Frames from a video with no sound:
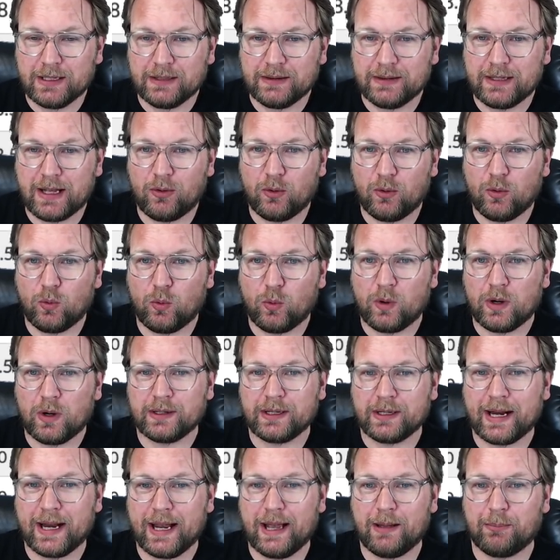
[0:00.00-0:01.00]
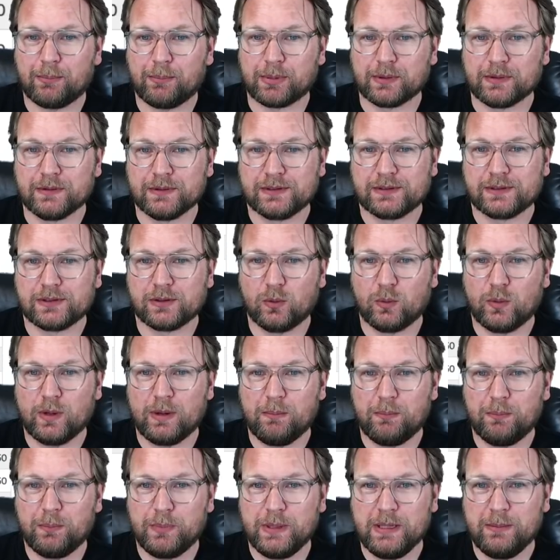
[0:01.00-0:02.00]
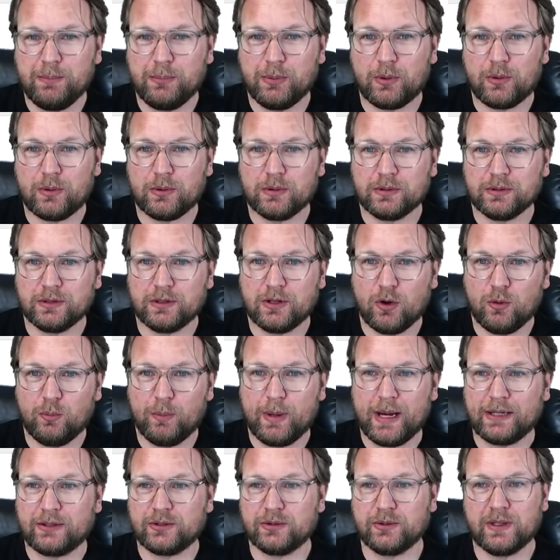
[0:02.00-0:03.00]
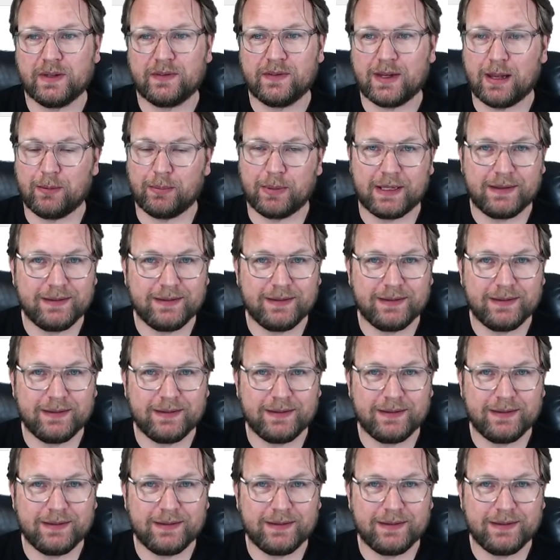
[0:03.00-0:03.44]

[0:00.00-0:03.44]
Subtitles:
Now, what happens when people go back to the tab?